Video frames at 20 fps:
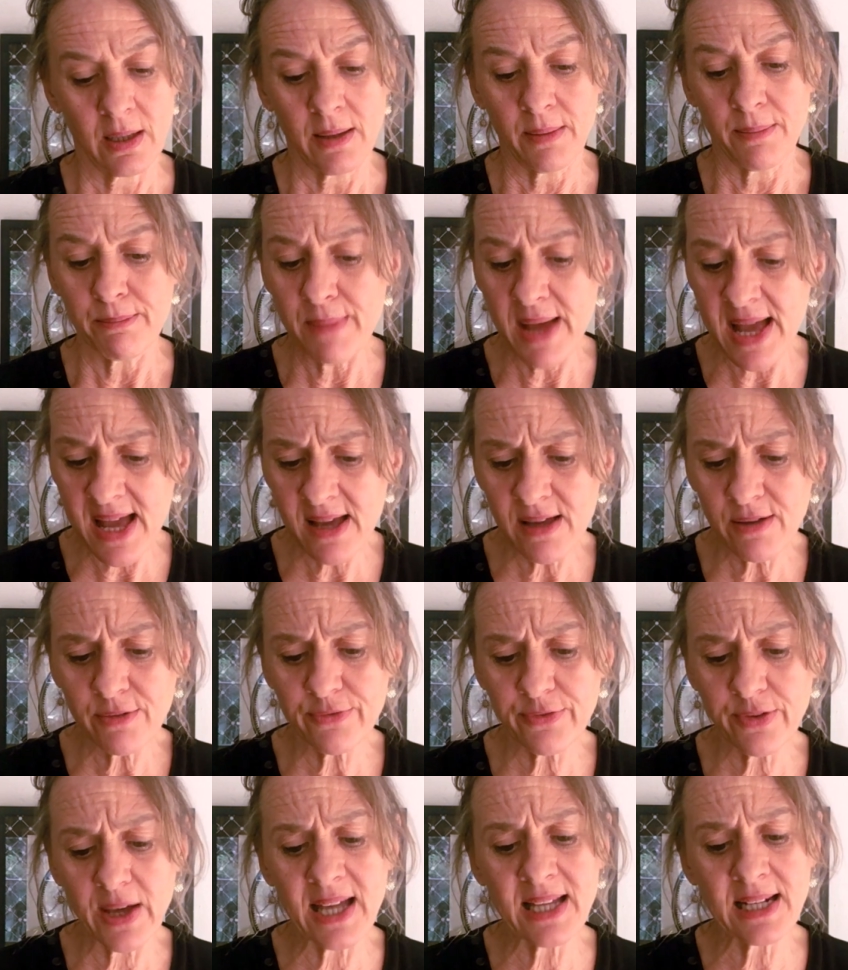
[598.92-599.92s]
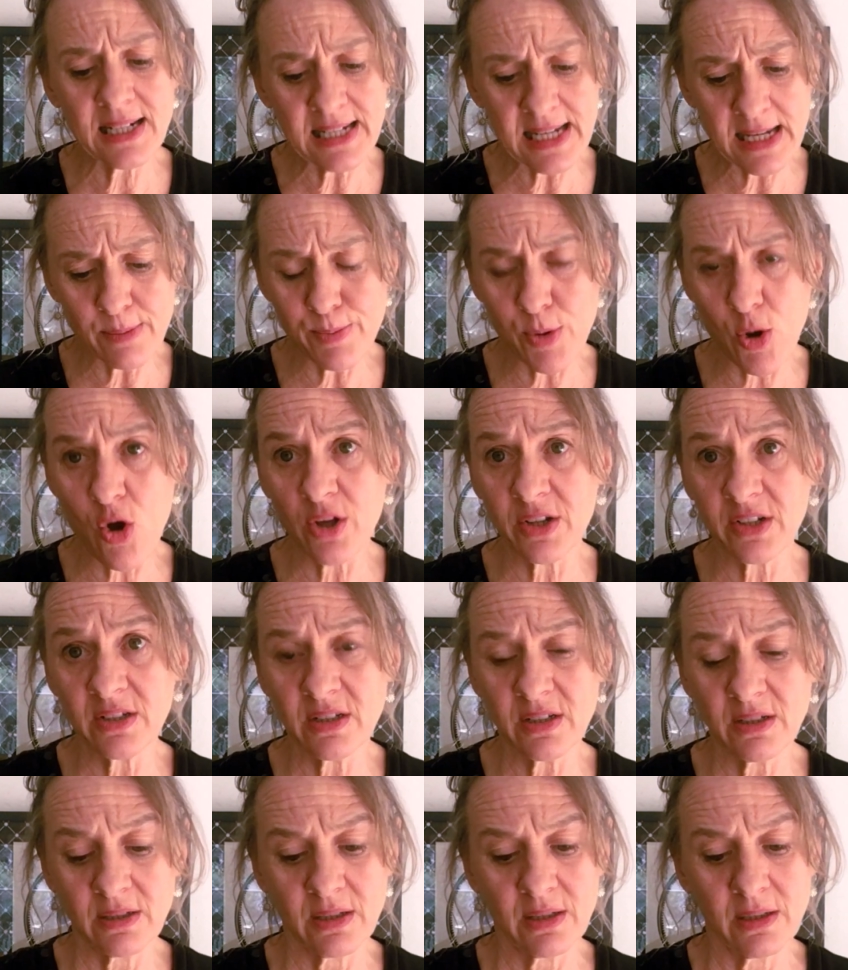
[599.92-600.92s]
Maeve and Libon,
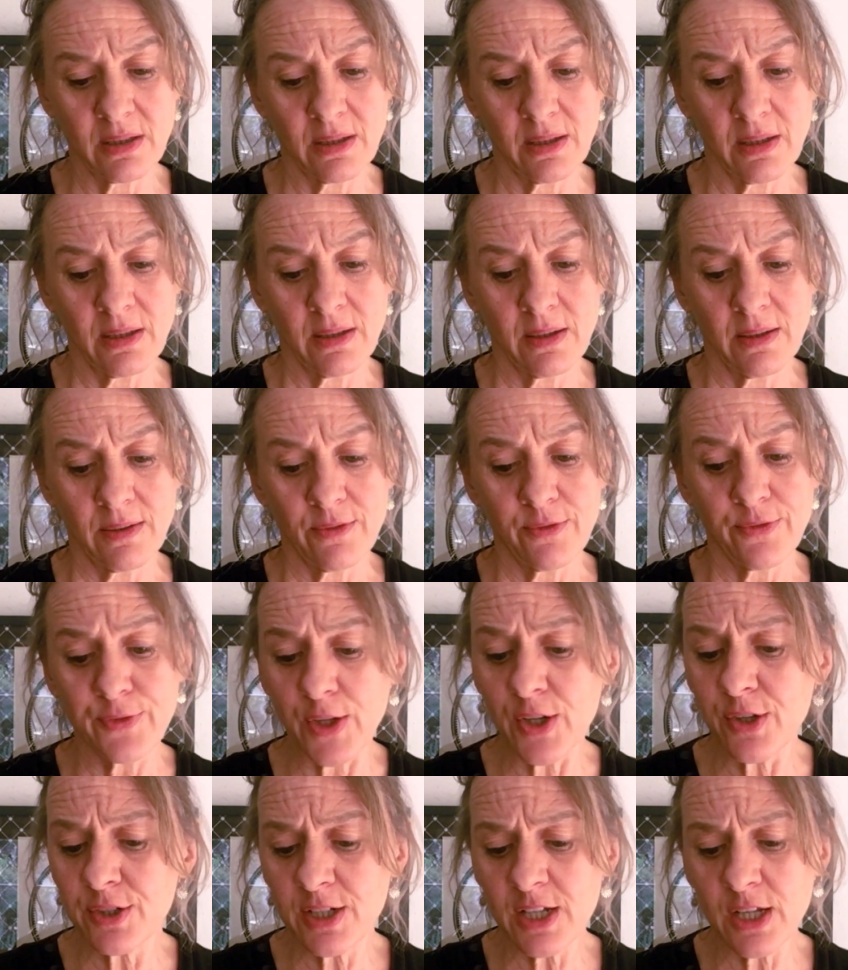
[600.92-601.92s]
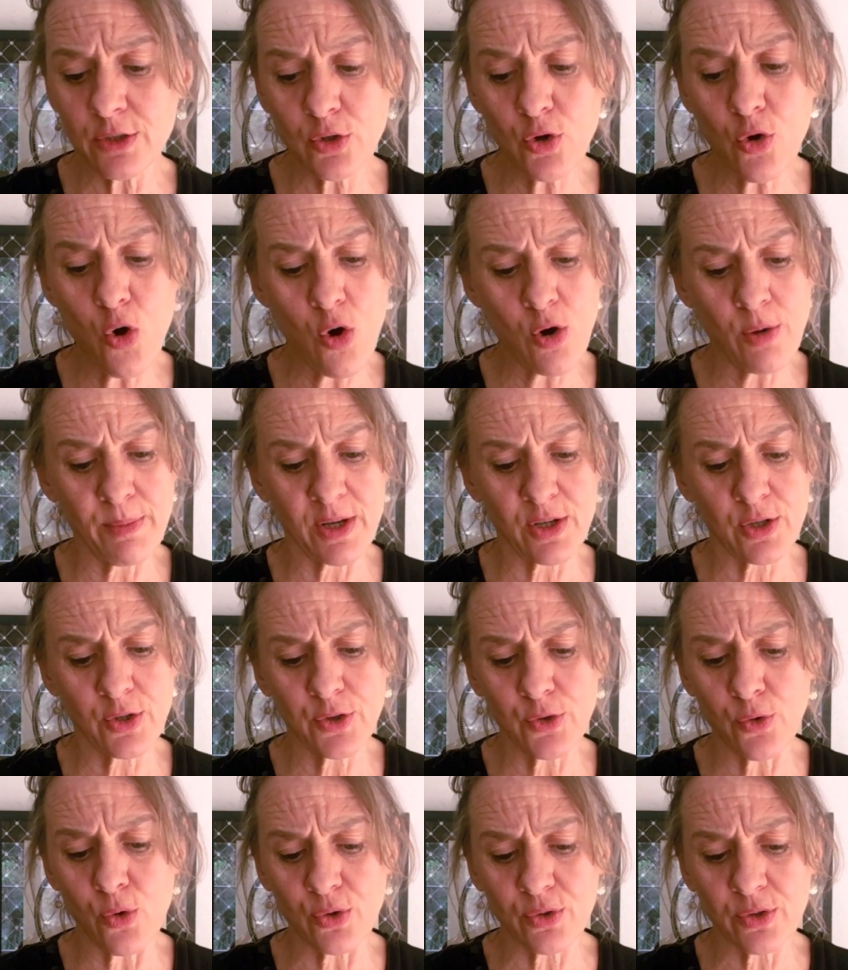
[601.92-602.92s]
Fionn and Cormac
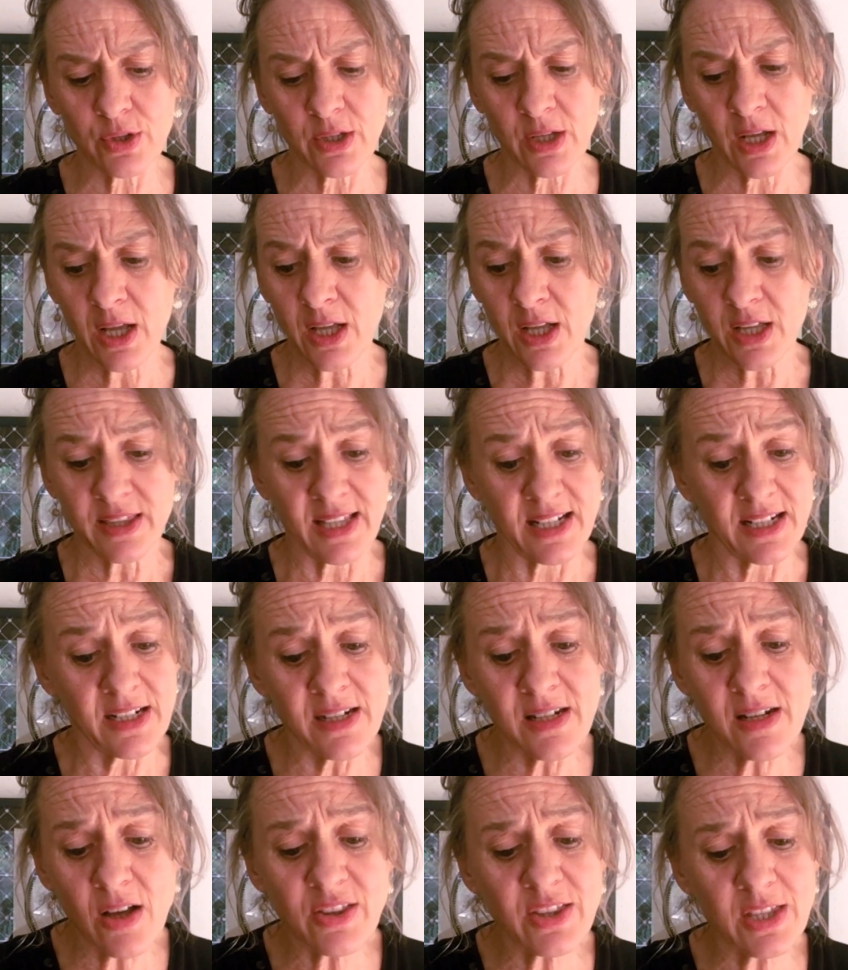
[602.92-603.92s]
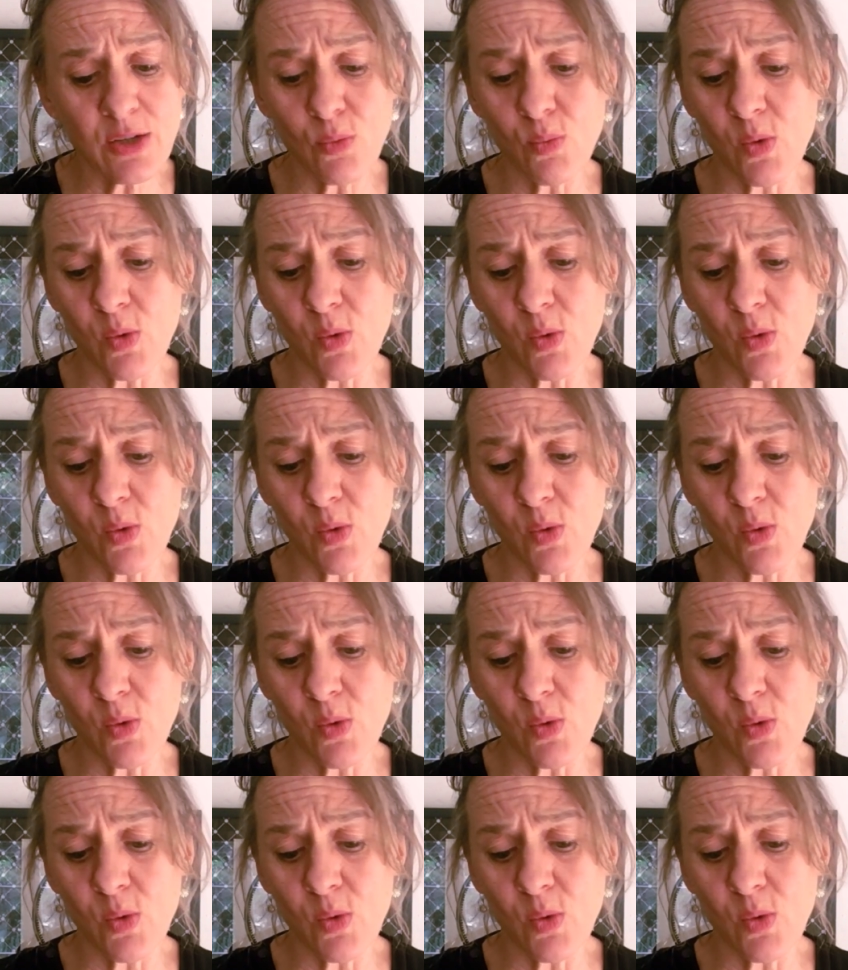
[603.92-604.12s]
thought that nothing